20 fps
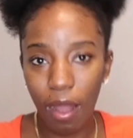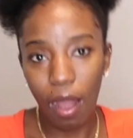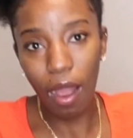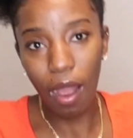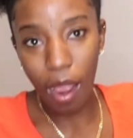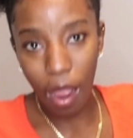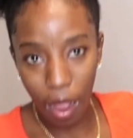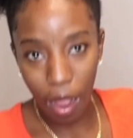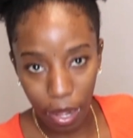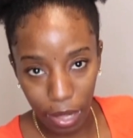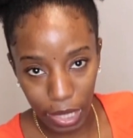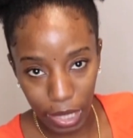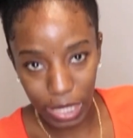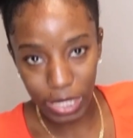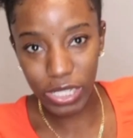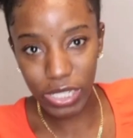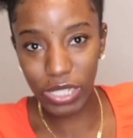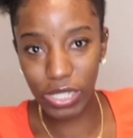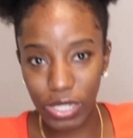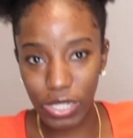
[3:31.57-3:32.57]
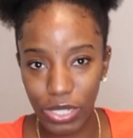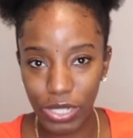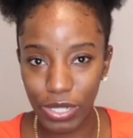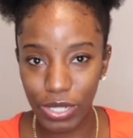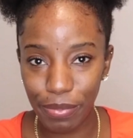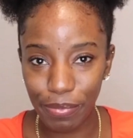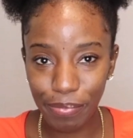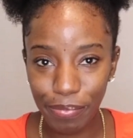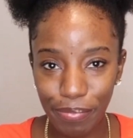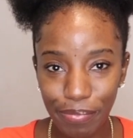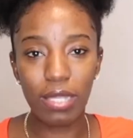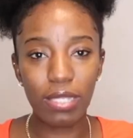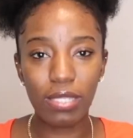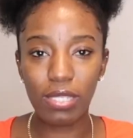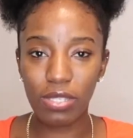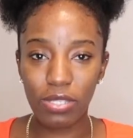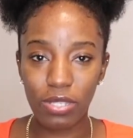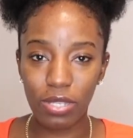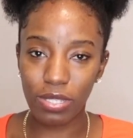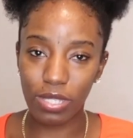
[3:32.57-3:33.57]
haulish. This
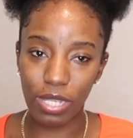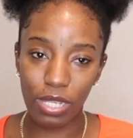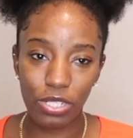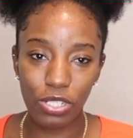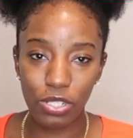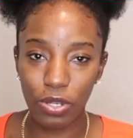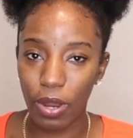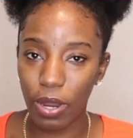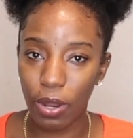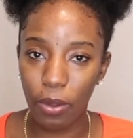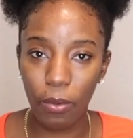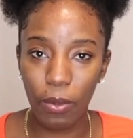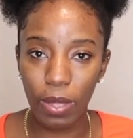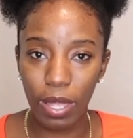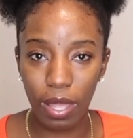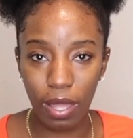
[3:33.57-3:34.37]
is just a short,